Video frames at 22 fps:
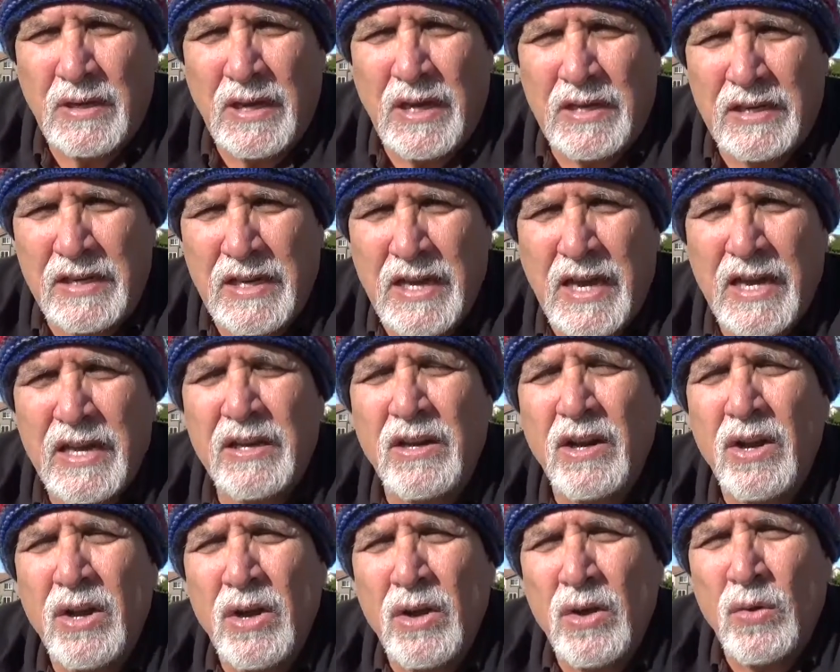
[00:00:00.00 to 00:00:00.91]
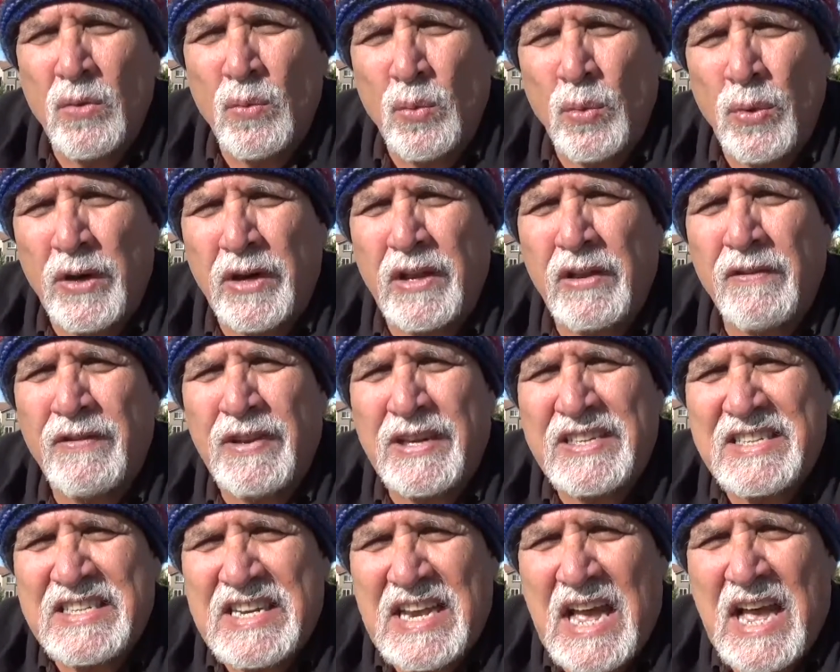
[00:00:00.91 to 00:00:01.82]
And yet, we're
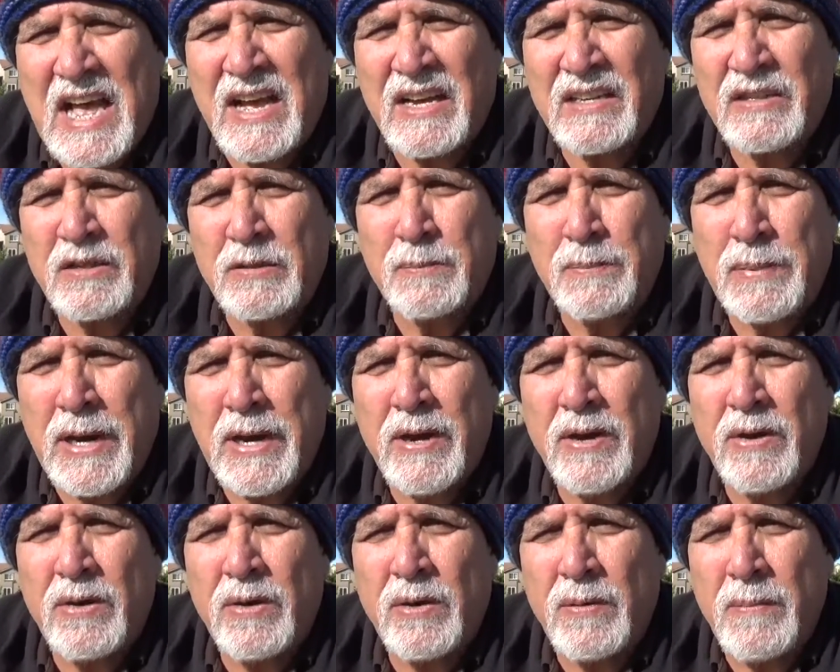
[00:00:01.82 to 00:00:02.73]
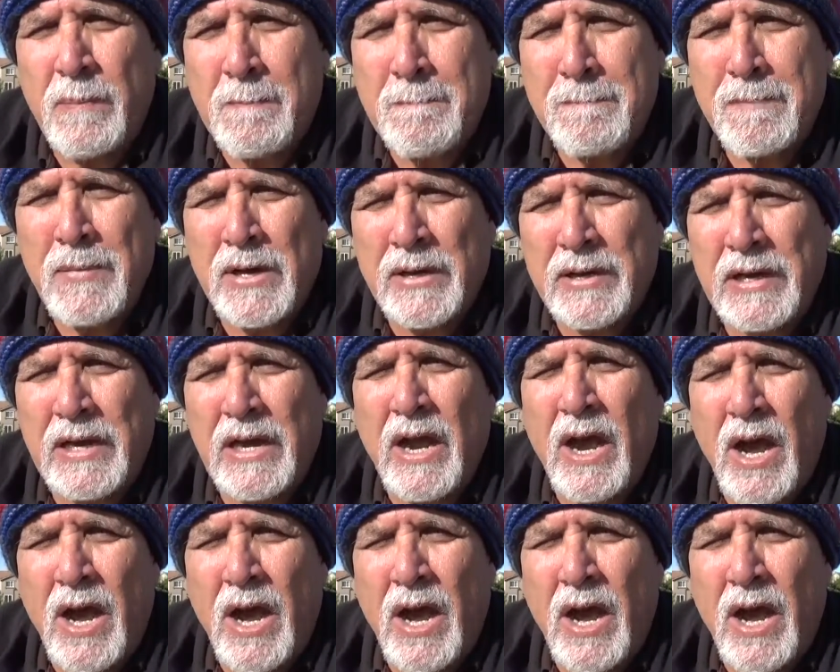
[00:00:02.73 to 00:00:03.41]
giving taxpayer money,